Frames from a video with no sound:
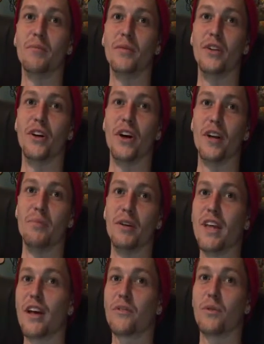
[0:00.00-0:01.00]
You know what I mean?
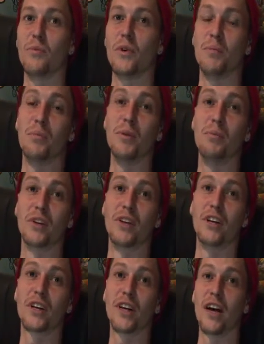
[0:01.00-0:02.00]
That's what people are
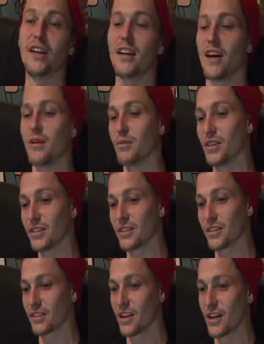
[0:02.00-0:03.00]
looking at now, but it's
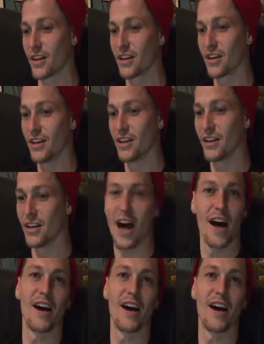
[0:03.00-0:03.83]
just like, nah.